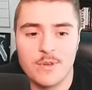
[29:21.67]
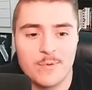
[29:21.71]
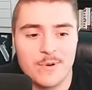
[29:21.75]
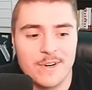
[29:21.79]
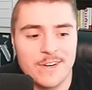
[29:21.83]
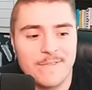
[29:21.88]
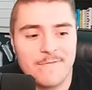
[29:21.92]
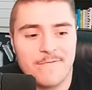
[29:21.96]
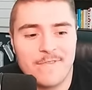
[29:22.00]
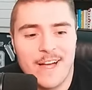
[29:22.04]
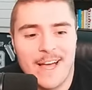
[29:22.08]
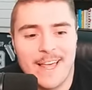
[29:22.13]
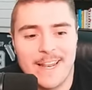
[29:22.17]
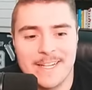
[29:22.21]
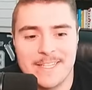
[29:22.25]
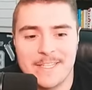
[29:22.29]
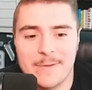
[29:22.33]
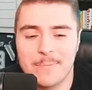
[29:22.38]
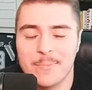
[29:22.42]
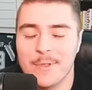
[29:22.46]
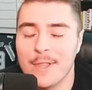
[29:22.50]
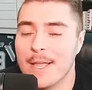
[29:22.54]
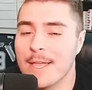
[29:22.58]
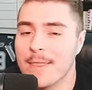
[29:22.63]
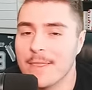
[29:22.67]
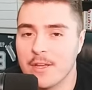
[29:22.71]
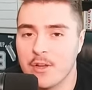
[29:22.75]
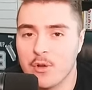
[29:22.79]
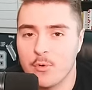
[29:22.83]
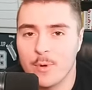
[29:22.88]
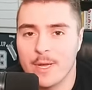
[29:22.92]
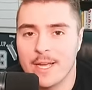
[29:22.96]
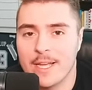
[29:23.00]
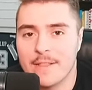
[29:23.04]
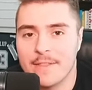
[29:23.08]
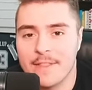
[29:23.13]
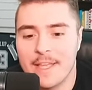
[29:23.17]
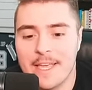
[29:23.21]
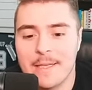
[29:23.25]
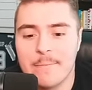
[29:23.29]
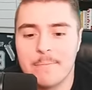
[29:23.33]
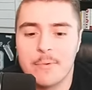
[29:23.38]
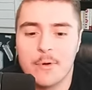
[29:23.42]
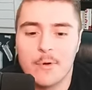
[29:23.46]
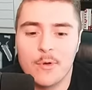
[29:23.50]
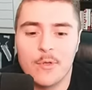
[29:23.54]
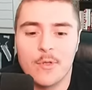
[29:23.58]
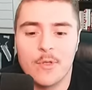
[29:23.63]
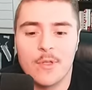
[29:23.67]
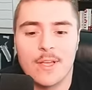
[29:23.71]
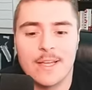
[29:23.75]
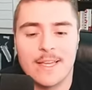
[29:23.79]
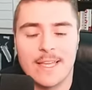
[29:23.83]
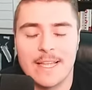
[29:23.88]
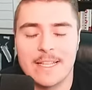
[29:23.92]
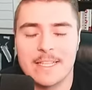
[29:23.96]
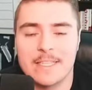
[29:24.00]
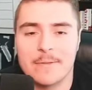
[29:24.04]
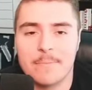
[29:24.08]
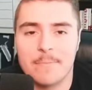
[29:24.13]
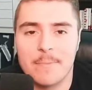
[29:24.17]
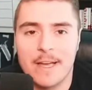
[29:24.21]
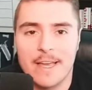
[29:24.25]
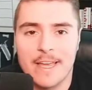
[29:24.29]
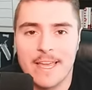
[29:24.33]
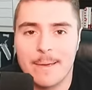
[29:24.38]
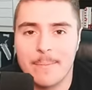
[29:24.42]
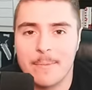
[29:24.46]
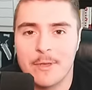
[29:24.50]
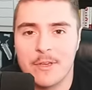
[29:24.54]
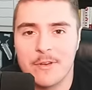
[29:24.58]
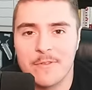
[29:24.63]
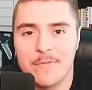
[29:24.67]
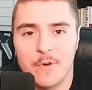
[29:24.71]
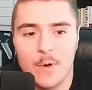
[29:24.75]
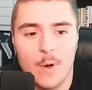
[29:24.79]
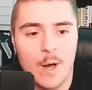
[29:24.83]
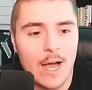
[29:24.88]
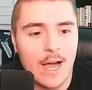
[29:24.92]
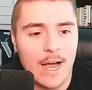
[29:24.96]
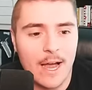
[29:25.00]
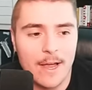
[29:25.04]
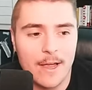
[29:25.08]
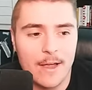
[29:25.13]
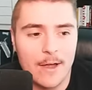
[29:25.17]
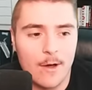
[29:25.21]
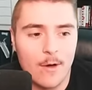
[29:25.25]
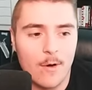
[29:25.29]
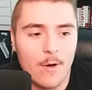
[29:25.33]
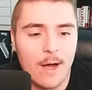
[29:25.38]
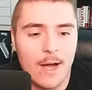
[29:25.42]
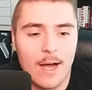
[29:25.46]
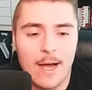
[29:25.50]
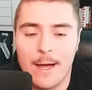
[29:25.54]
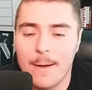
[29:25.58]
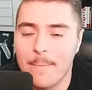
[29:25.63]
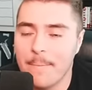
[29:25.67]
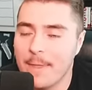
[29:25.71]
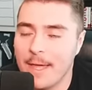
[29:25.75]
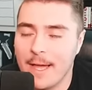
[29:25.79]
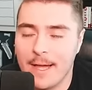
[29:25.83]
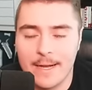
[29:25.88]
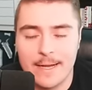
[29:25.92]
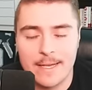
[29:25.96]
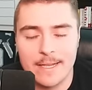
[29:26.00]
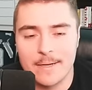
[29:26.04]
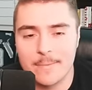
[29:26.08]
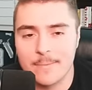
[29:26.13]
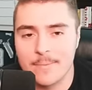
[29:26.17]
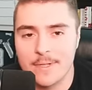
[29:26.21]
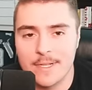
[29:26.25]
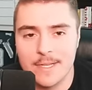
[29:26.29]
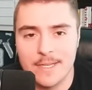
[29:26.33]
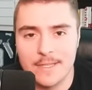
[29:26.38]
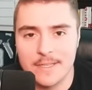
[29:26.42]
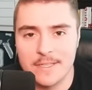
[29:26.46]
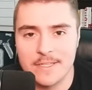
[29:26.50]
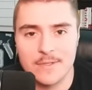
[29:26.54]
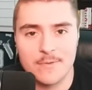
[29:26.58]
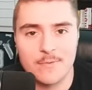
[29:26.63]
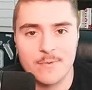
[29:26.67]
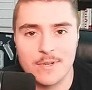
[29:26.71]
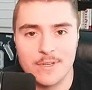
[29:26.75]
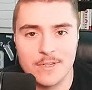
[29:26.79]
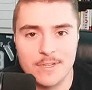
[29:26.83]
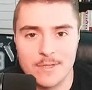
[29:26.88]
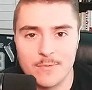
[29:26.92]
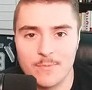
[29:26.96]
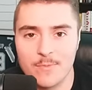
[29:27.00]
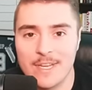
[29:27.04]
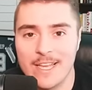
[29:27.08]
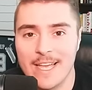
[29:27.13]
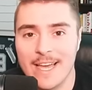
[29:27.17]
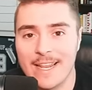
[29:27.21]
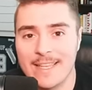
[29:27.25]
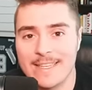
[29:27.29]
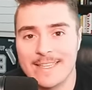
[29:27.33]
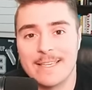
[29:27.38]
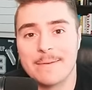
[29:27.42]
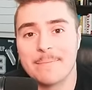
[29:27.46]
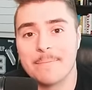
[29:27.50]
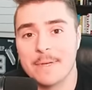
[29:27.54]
were invited to play in the Quick Lane Bowl against Miami of Ohio. I'm not going to play this one. We got to get